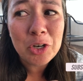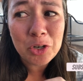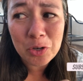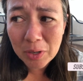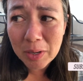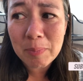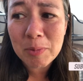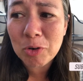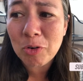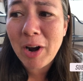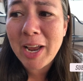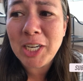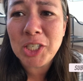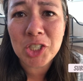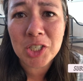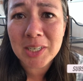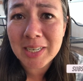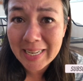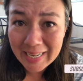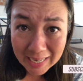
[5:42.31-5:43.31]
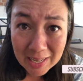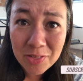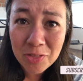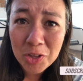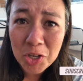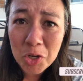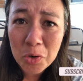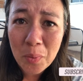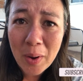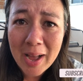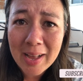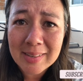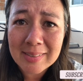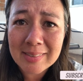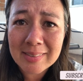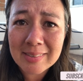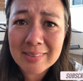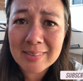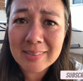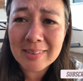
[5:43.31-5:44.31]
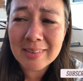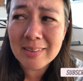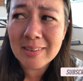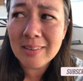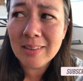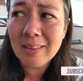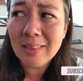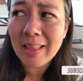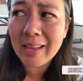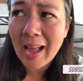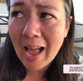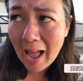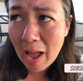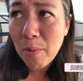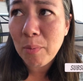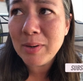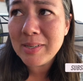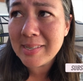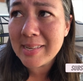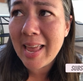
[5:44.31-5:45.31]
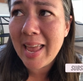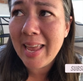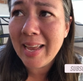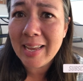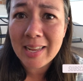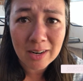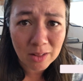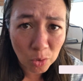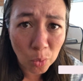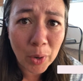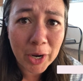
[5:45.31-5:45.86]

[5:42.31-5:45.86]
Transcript: to immigration in the US. Like, I would say get a